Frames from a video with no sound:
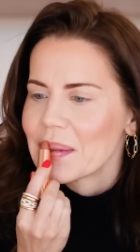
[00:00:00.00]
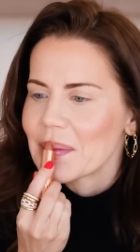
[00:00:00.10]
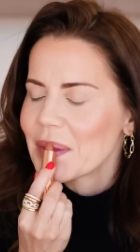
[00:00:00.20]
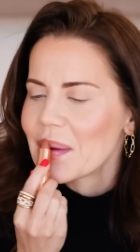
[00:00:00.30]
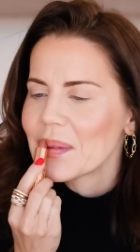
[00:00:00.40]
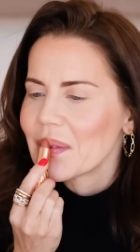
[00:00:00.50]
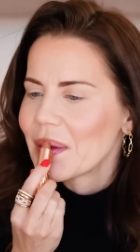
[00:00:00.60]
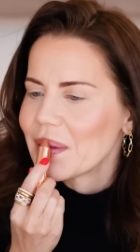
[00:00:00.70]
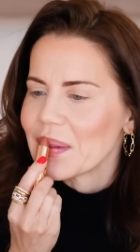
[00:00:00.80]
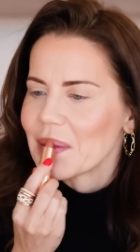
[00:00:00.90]
Sometimes if
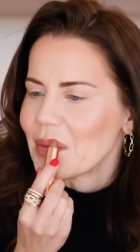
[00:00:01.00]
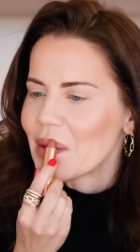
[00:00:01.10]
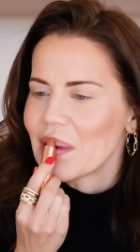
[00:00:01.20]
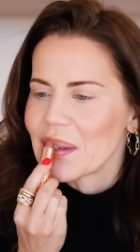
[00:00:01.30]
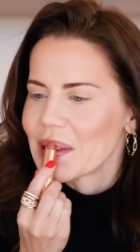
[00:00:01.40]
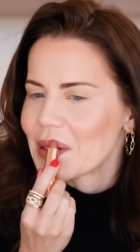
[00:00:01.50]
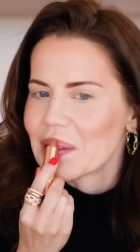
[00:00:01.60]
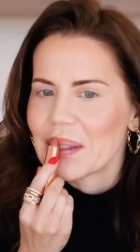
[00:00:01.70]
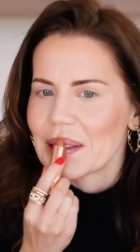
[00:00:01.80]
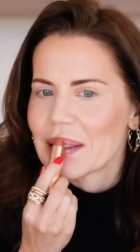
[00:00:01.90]
you just move your
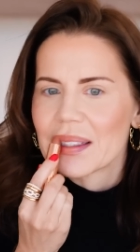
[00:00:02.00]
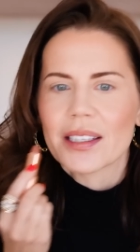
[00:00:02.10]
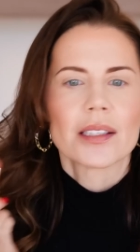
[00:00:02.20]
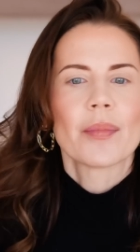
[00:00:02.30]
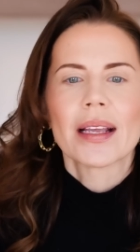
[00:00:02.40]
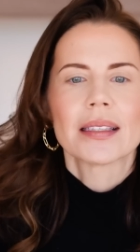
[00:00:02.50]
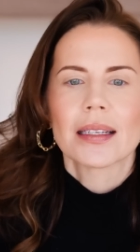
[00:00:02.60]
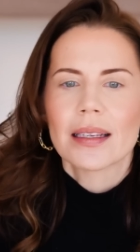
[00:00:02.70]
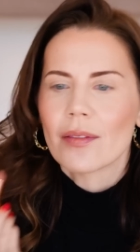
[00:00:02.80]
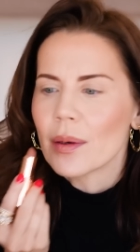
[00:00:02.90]
shoulders, it just makes
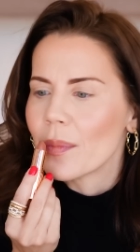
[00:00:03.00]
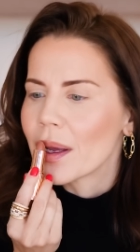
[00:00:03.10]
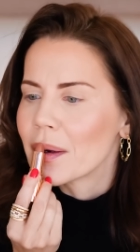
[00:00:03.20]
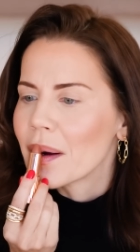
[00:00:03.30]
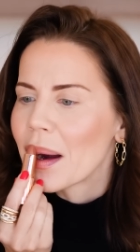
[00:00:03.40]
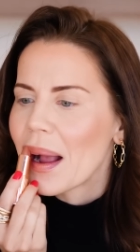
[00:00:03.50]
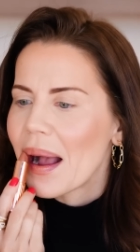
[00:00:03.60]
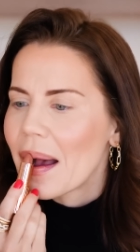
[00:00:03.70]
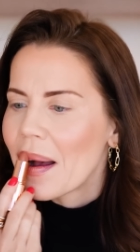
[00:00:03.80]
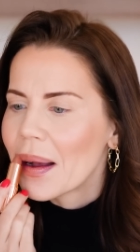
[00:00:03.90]
it even better.
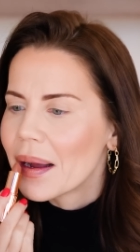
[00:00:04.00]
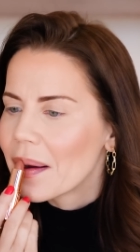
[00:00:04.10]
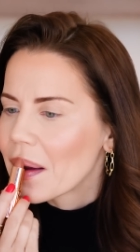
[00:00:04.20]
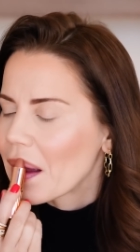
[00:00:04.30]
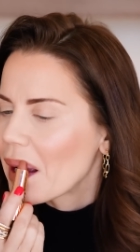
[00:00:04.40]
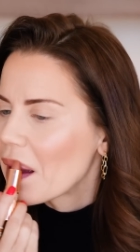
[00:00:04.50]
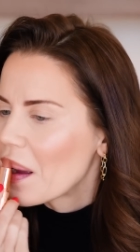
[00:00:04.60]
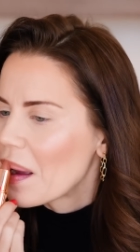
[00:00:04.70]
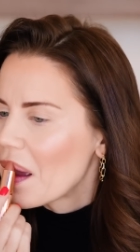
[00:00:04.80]
Uh, okay,